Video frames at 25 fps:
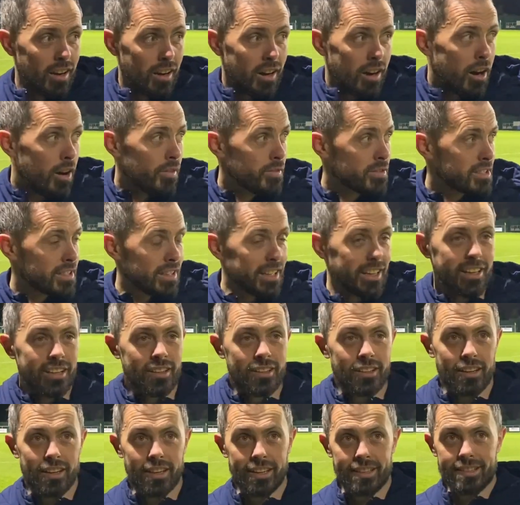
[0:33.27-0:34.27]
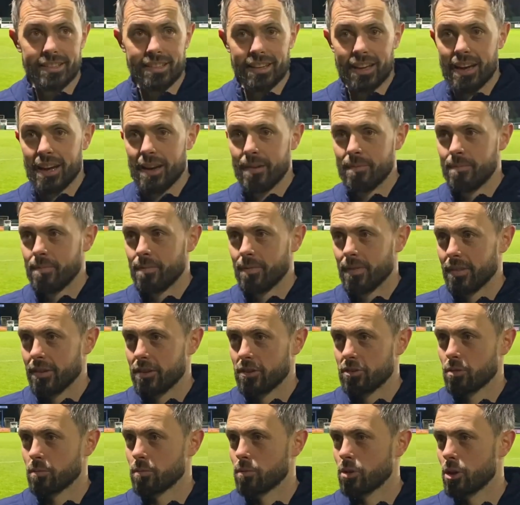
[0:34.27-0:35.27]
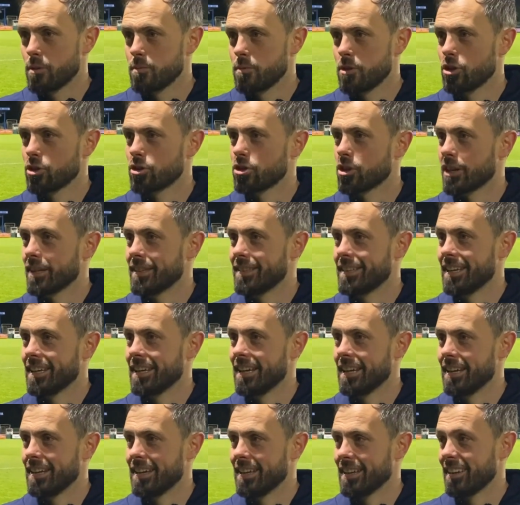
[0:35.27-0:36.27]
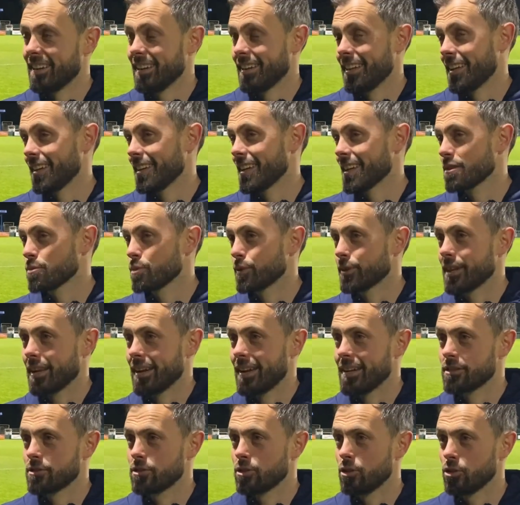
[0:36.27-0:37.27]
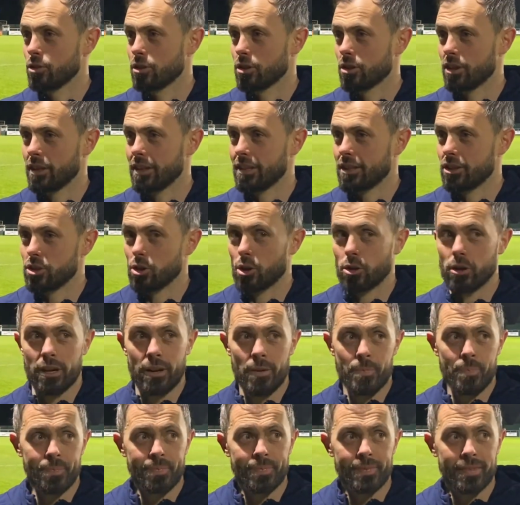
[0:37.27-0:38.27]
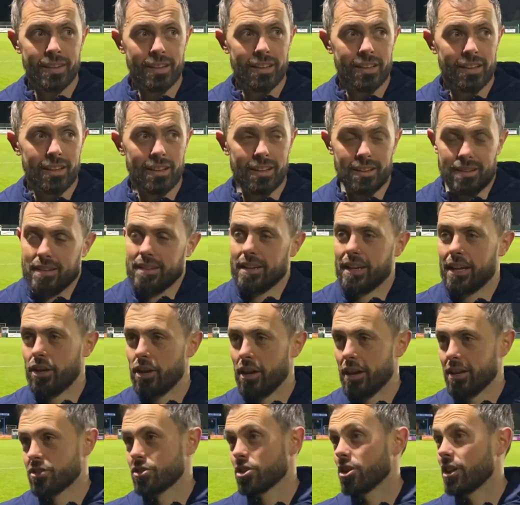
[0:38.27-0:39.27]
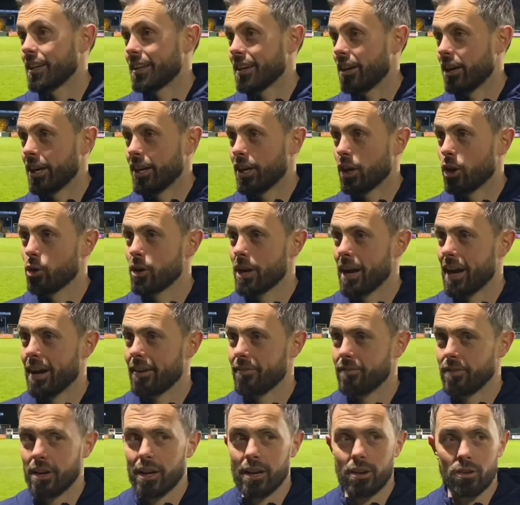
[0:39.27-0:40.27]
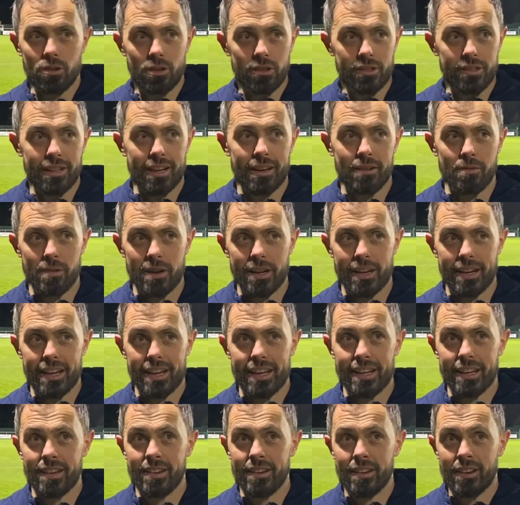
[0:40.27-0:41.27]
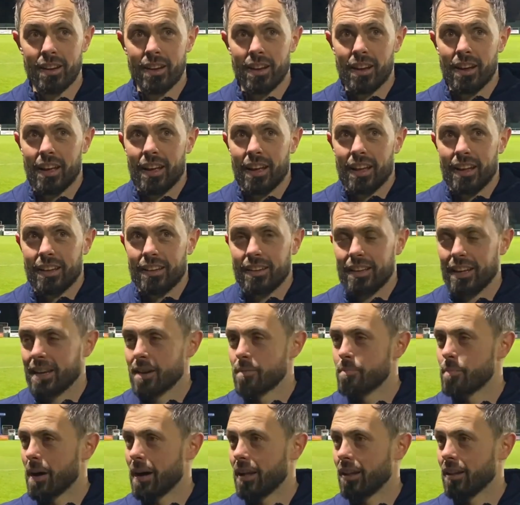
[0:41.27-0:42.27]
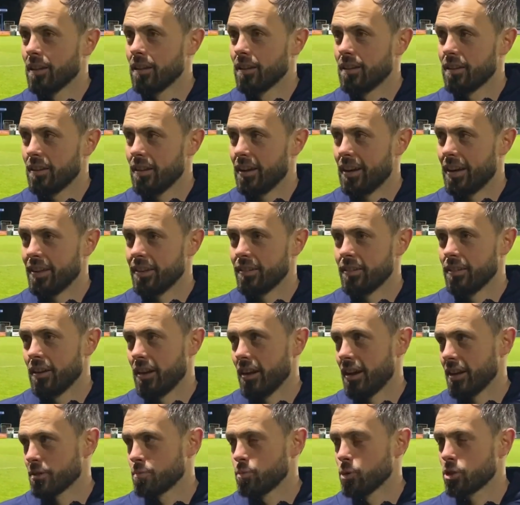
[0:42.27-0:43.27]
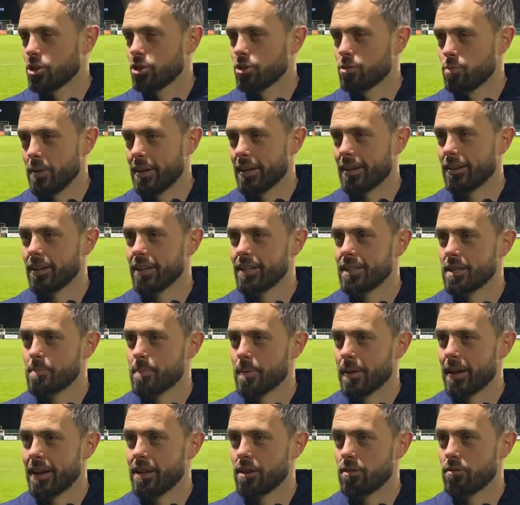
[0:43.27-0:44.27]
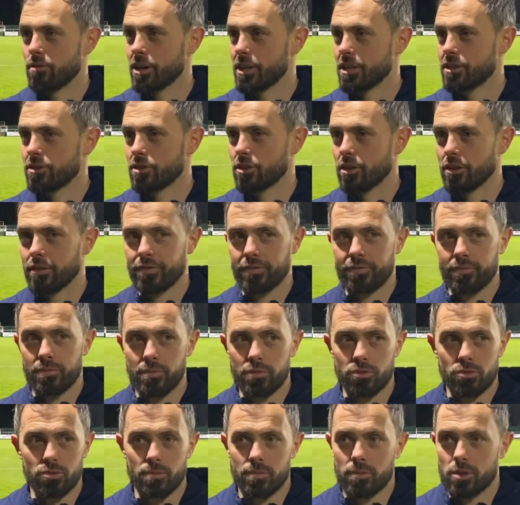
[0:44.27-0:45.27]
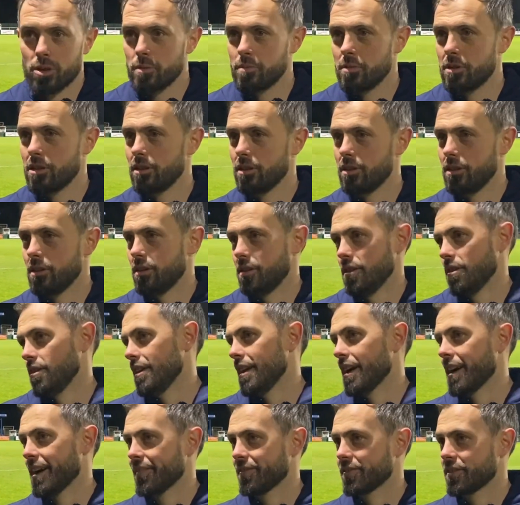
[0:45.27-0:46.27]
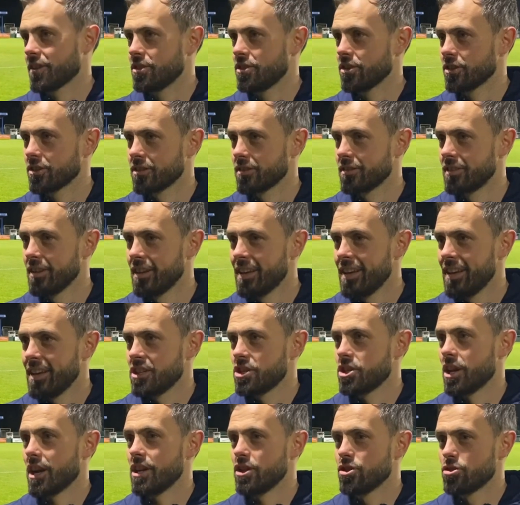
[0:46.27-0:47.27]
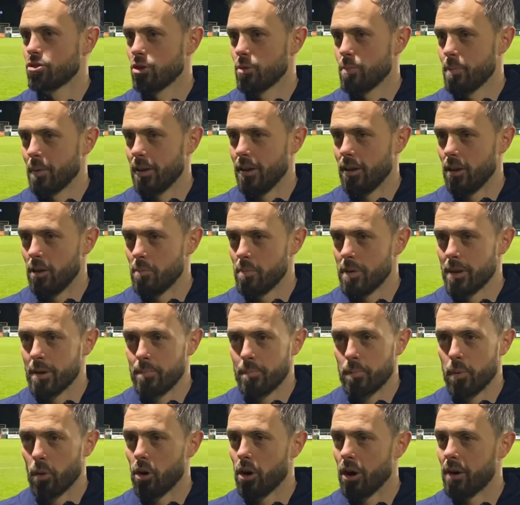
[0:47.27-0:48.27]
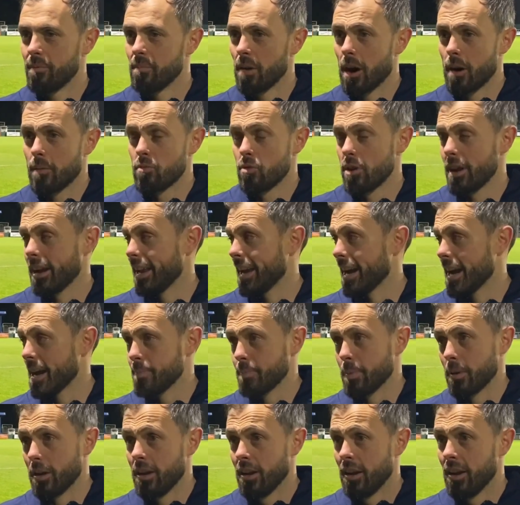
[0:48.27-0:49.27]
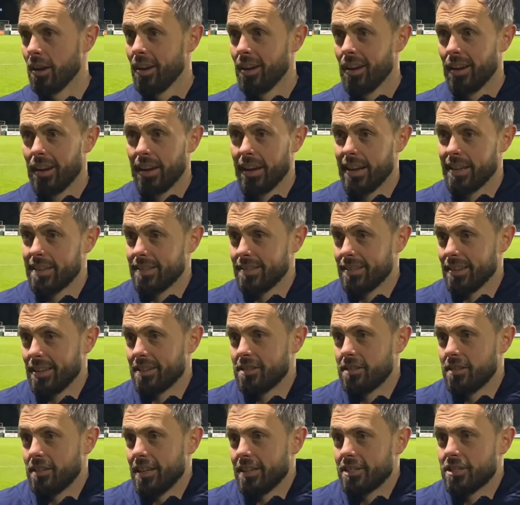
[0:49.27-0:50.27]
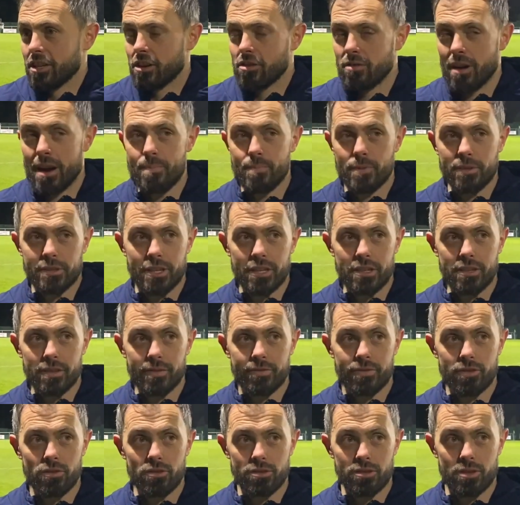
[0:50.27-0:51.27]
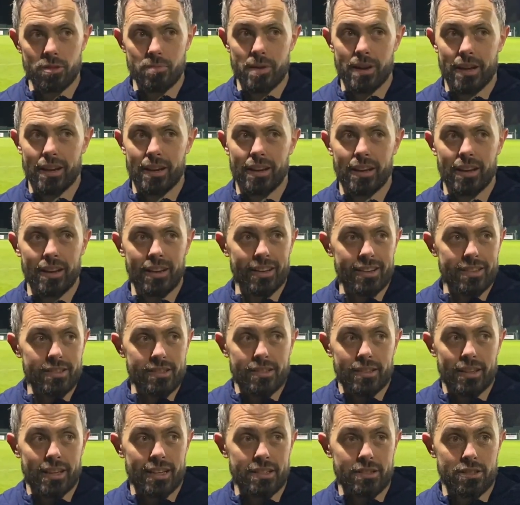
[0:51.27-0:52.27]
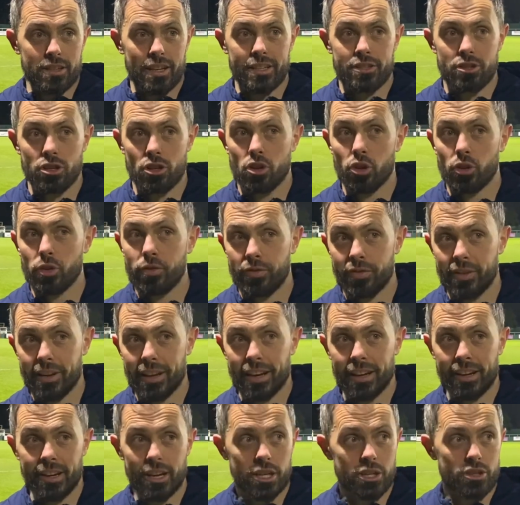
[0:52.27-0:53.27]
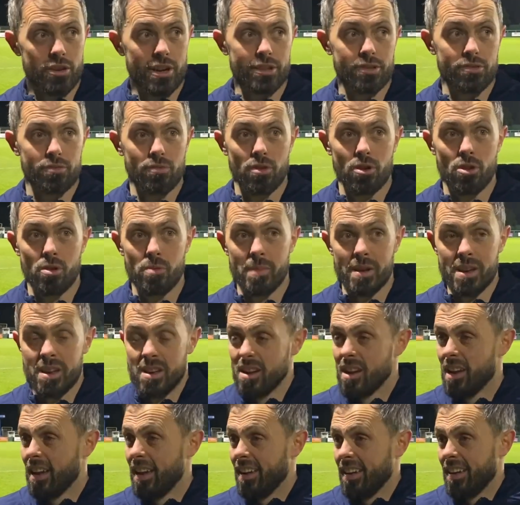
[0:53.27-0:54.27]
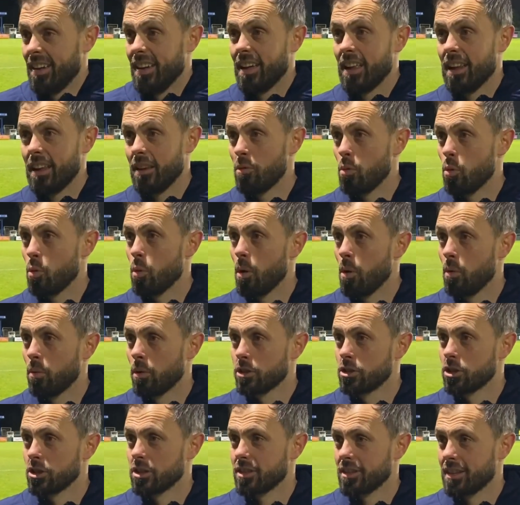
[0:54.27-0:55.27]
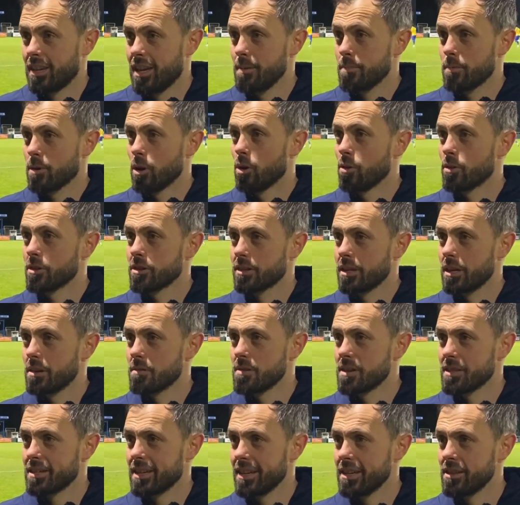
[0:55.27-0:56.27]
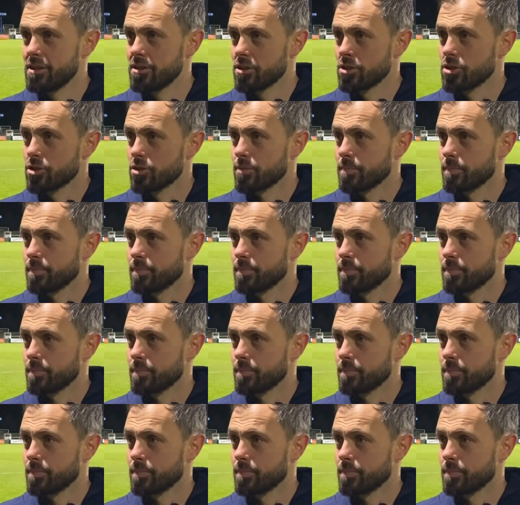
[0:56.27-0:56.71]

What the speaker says: obviously it's sometimes you just got to dig in, and I think that's what the lads done tonight. They showed a side that I know they have now, is that where they can battle. And as much as we'd like to play the right stuff, sometimes you have to just change her up a little bit. But I'm really happy. It's a great position for us to be in. It's a good feel in our dressing room, and we'll just keep going and see where it takes us.